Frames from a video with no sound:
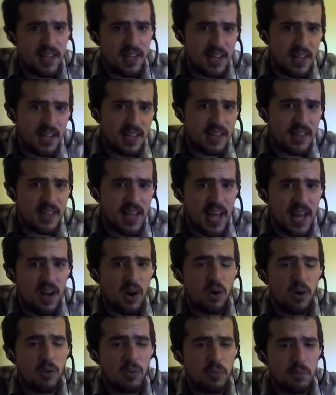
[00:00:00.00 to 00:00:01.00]
in that
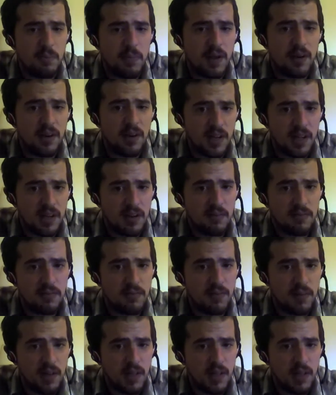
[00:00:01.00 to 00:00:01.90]
whole period of